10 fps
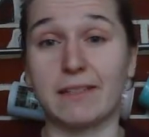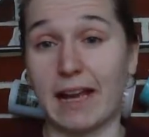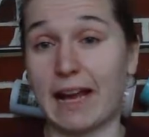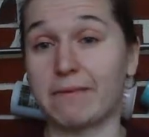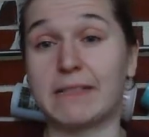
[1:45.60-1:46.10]

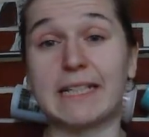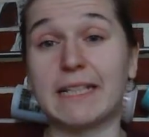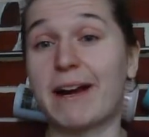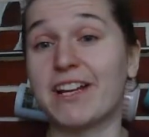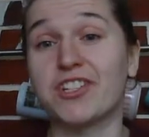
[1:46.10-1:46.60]
I can
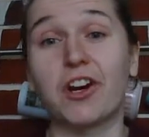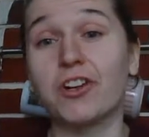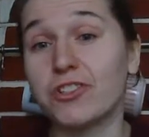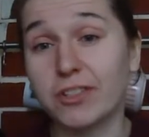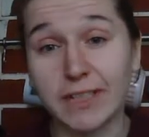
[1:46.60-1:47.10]
imagine
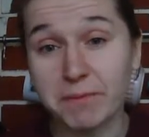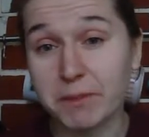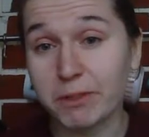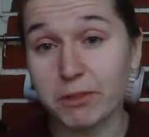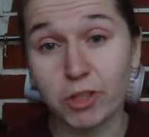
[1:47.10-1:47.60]
100
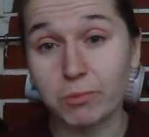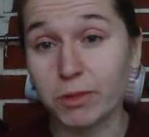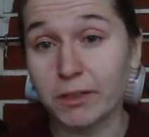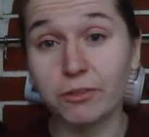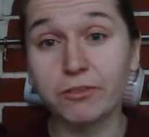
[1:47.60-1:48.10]
times more horrible
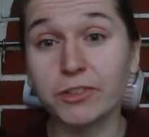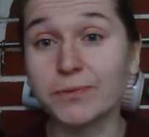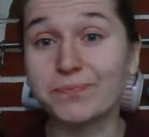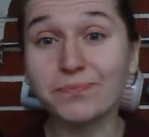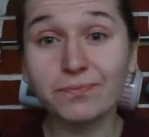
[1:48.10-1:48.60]
to go through.
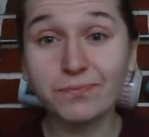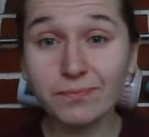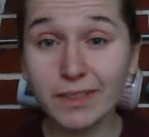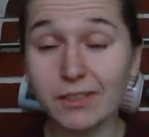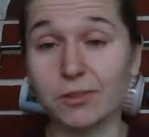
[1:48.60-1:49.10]

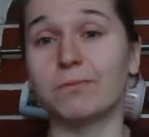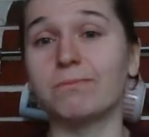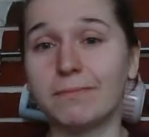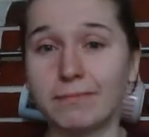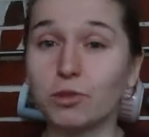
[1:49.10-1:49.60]
So
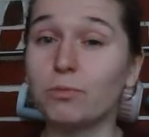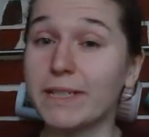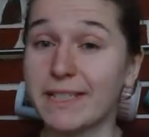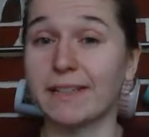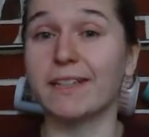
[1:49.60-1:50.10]
don't
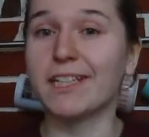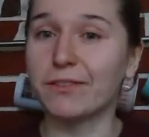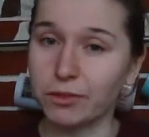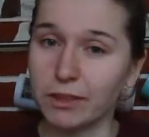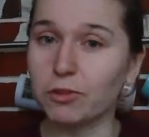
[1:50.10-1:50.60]
be silly,
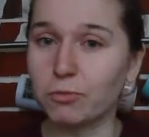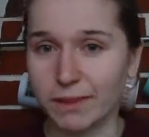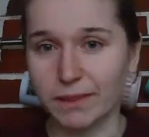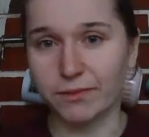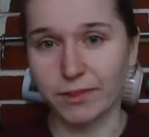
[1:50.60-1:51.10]
you've only got
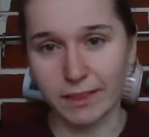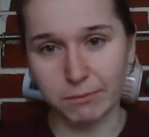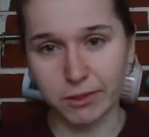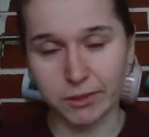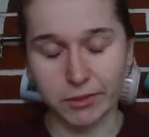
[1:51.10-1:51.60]
one liver,
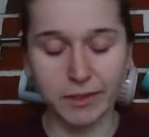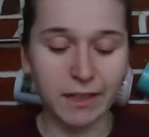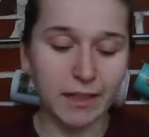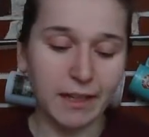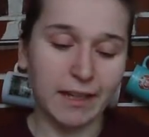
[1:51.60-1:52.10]
come on now.
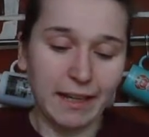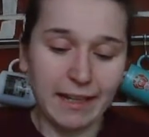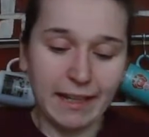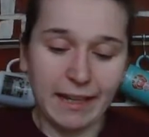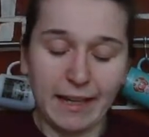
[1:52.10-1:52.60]

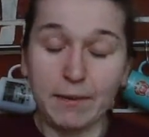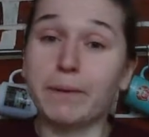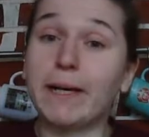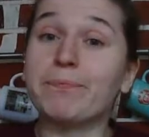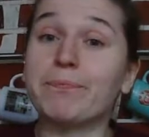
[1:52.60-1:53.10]

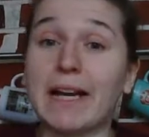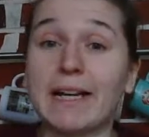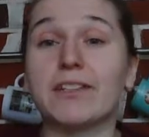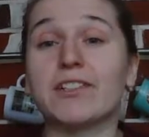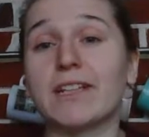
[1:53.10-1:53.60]
But
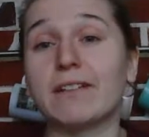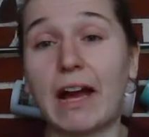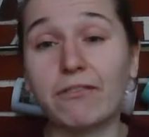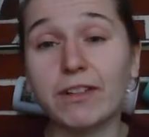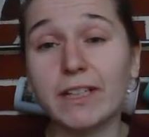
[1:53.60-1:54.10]
there's
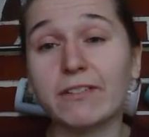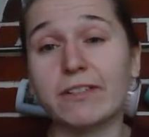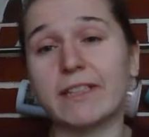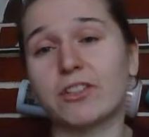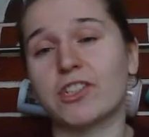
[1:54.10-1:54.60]
a really,
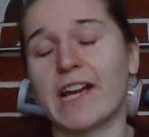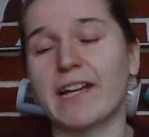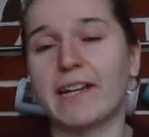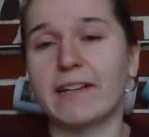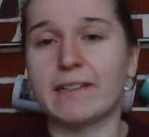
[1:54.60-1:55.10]
really good
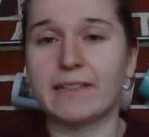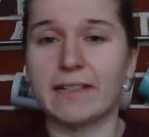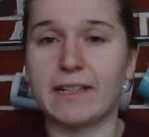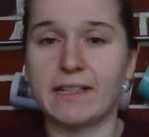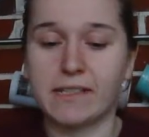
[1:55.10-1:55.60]
charity
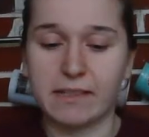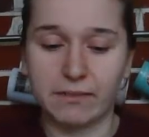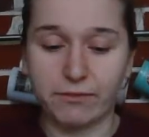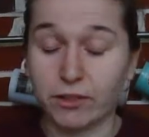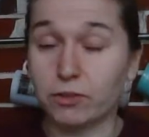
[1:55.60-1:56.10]
that is
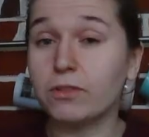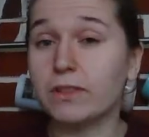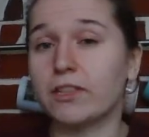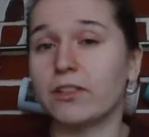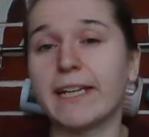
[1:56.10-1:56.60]
for the whole
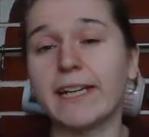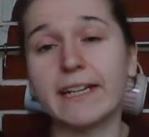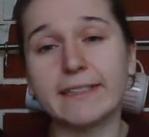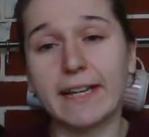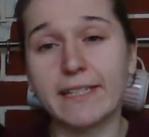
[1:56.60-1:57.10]
of the
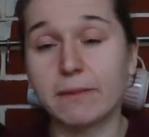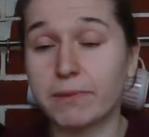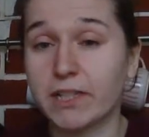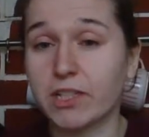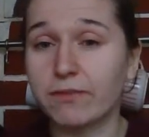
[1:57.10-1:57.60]
UK, and that is the
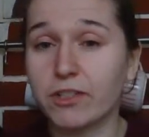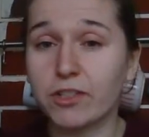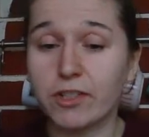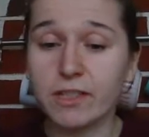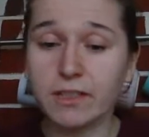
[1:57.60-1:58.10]
British Liver
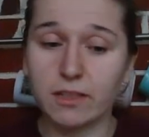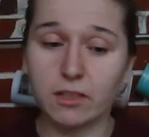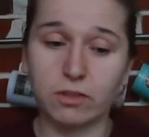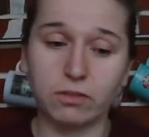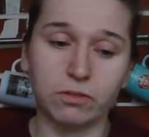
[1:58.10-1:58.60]
Trust.
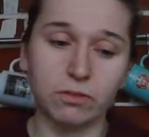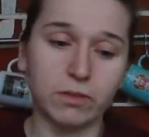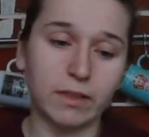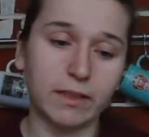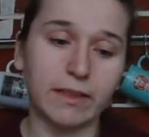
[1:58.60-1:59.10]

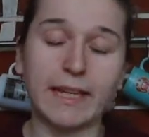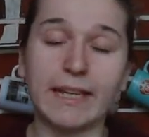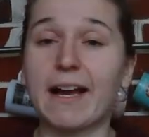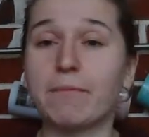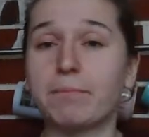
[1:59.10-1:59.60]
So they
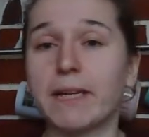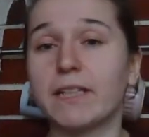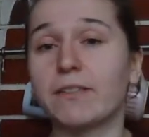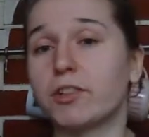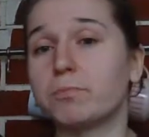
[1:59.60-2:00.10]

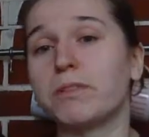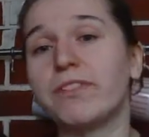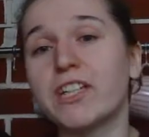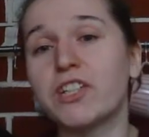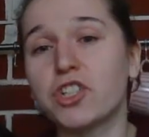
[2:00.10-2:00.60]
campaign for
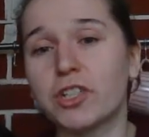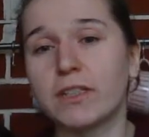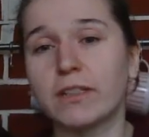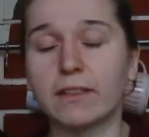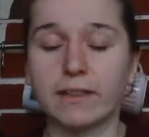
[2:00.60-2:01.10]

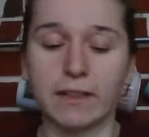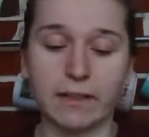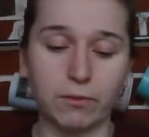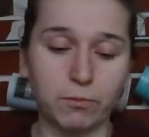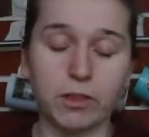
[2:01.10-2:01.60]
prevention,
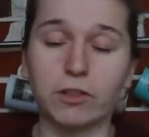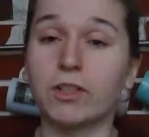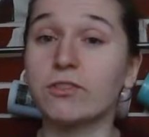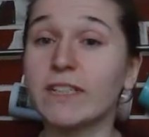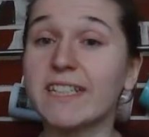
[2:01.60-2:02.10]
they work
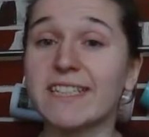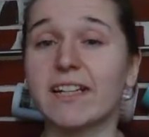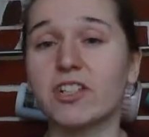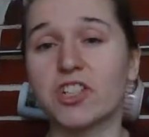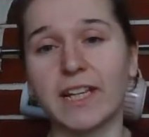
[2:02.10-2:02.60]
on
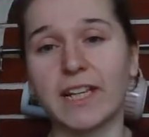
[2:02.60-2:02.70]
research and